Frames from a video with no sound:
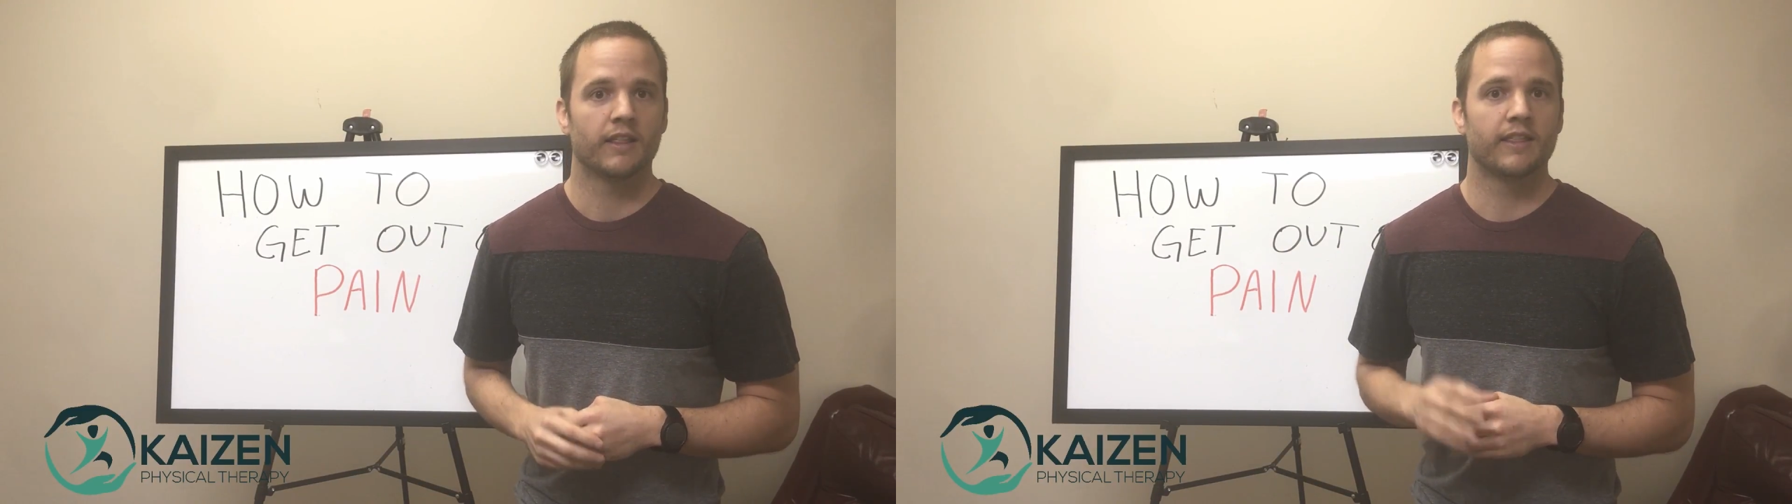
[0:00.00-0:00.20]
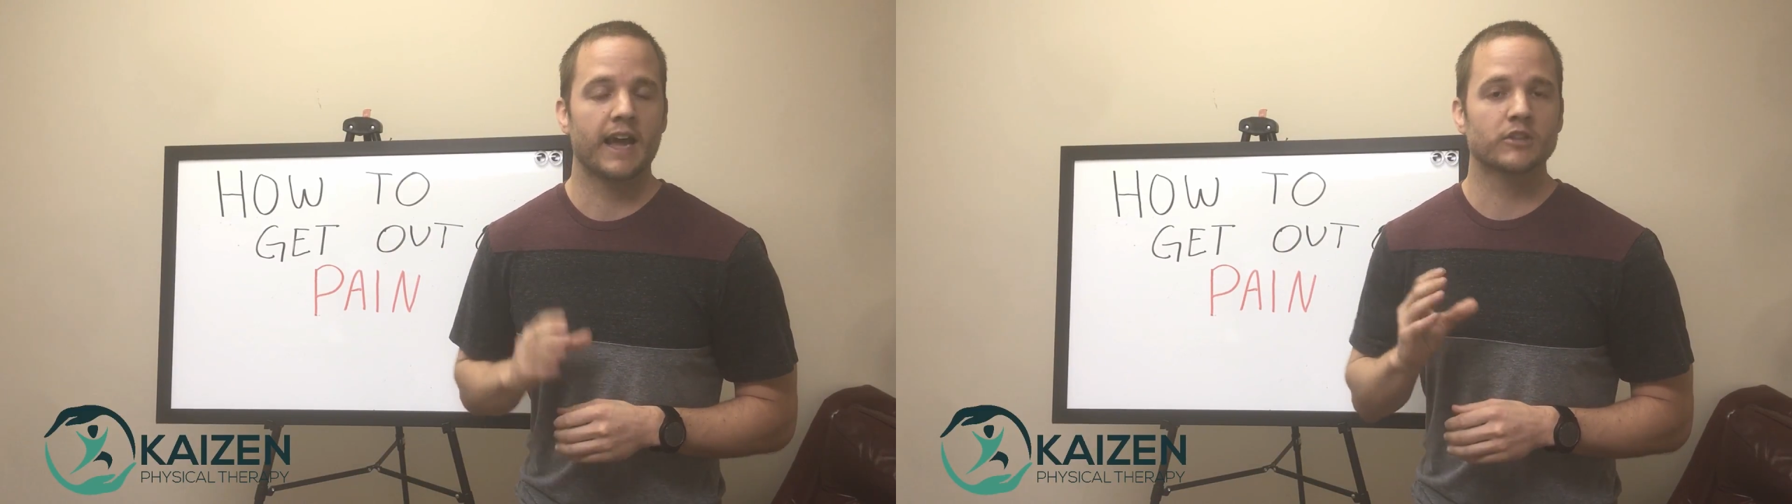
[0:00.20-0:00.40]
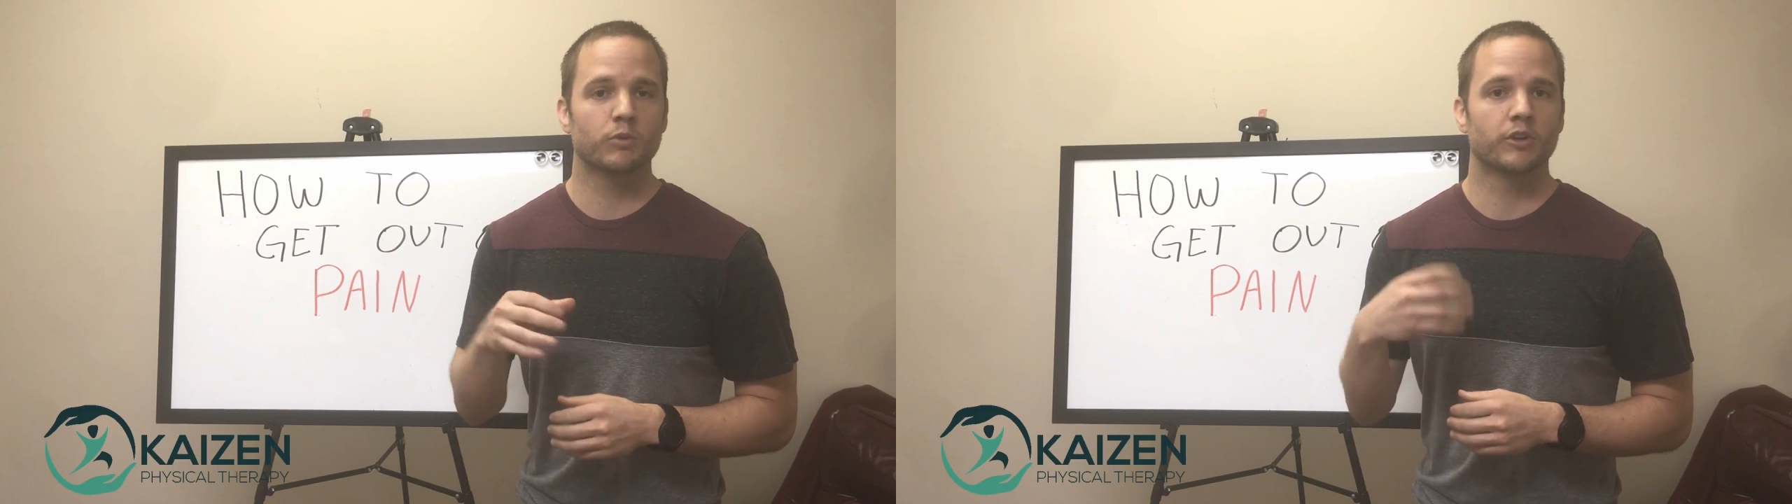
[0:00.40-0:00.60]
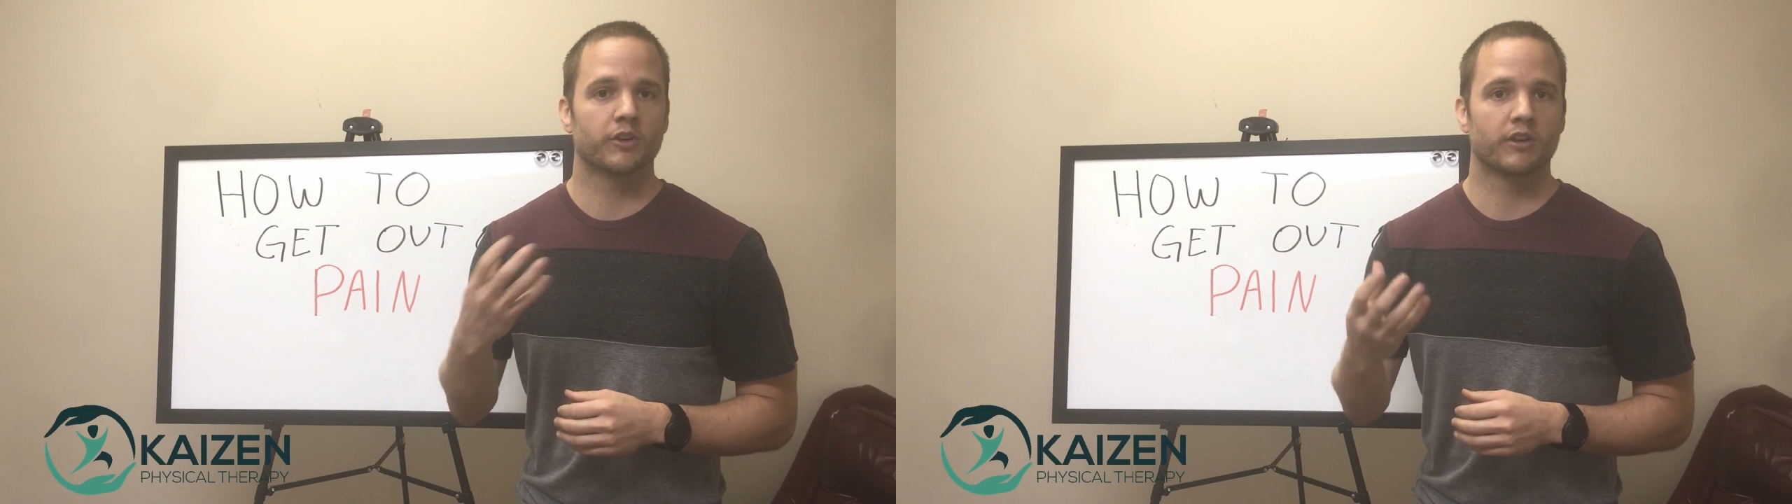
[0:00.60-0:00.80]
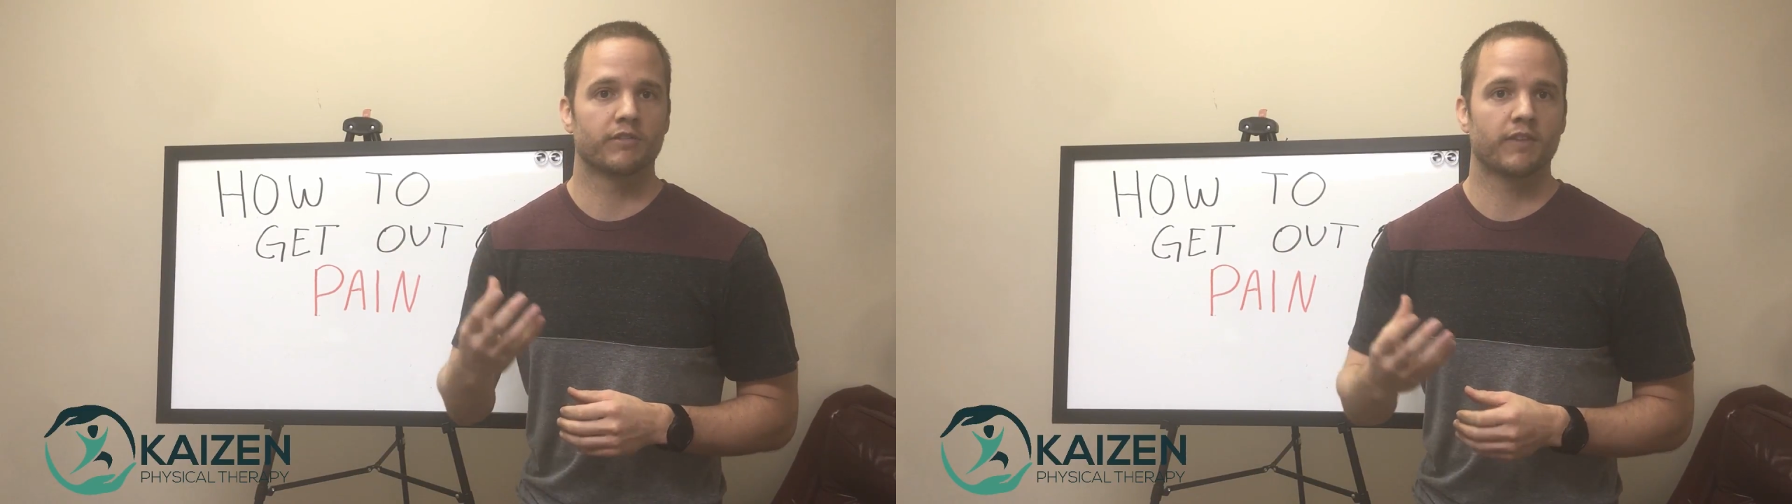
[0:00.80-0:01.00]
That's where you're
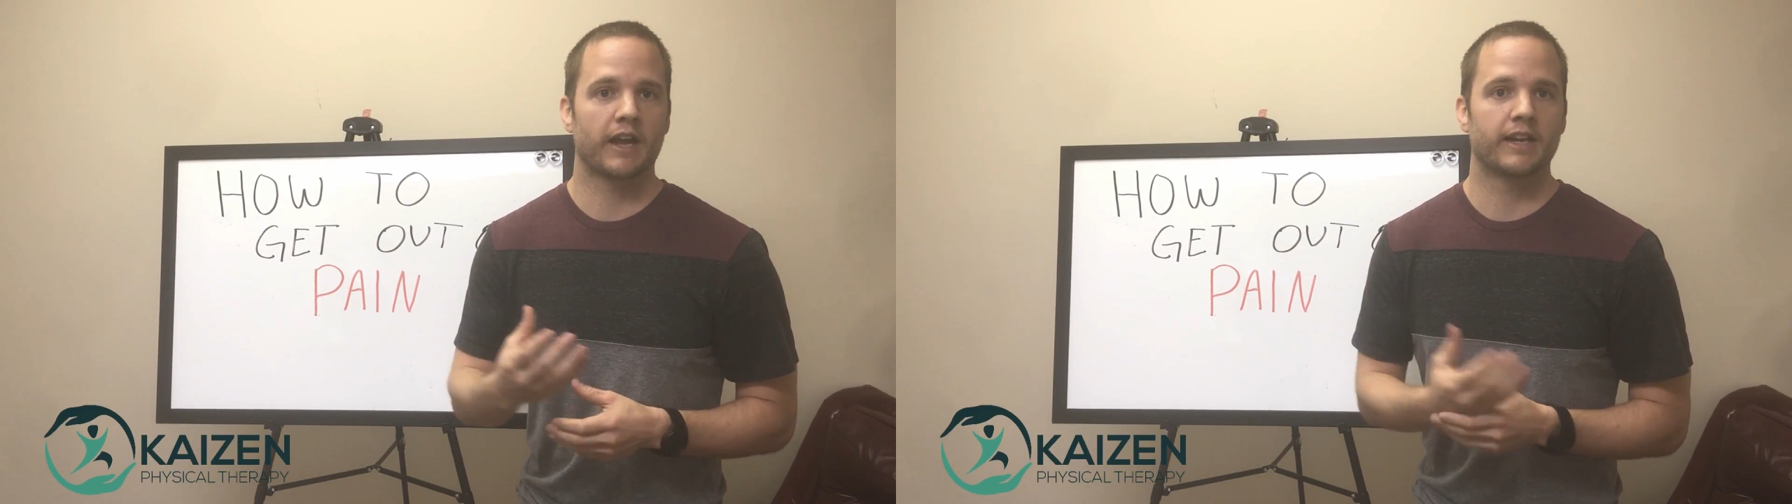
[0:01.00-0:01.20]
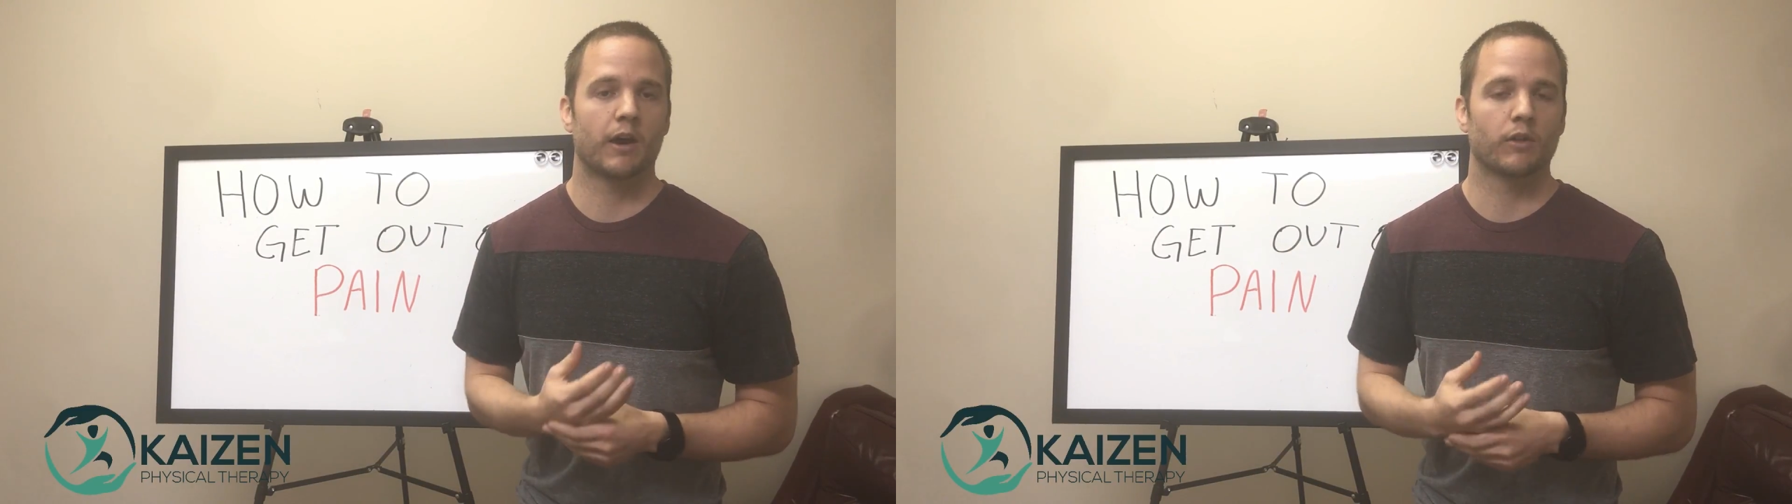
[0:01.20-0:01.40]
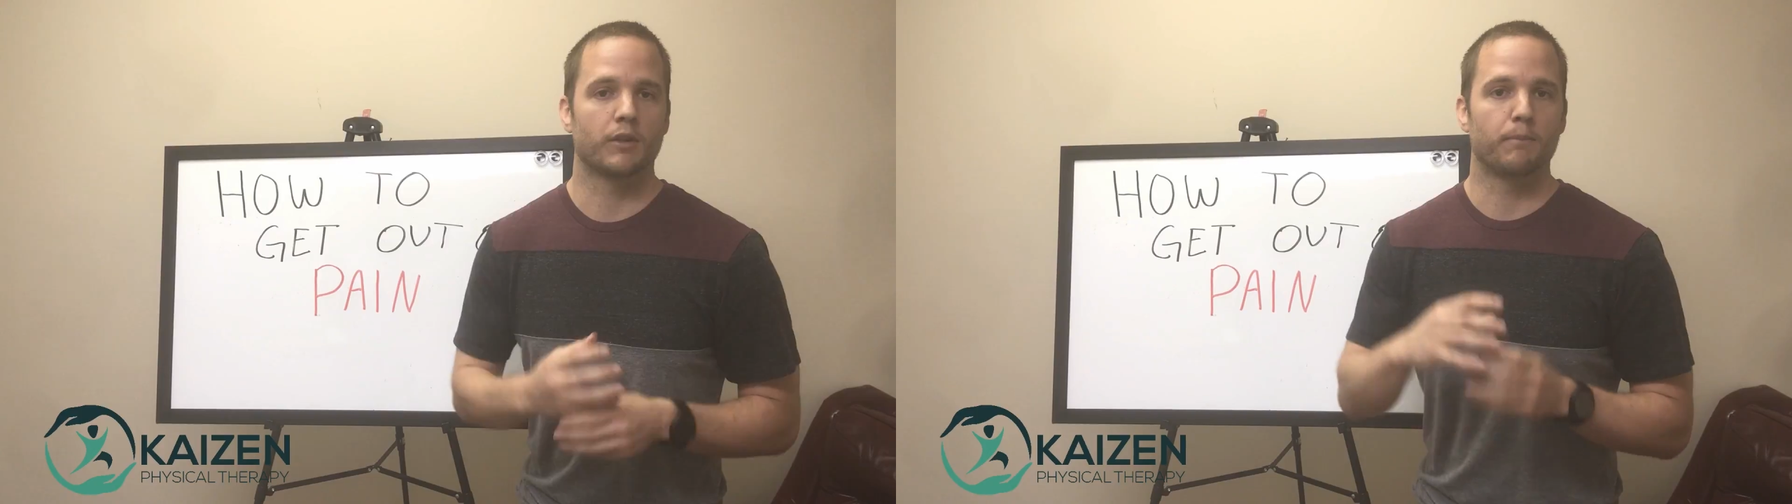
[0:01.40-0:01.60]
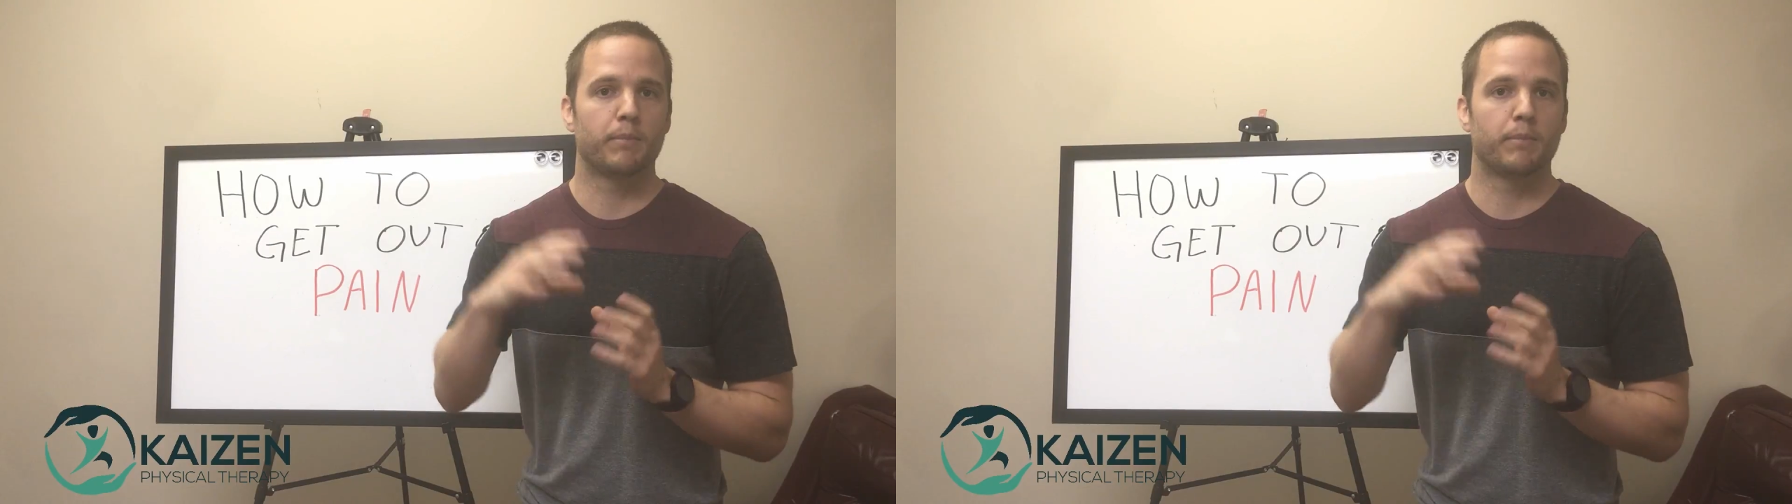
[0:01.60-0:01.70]
going to find out the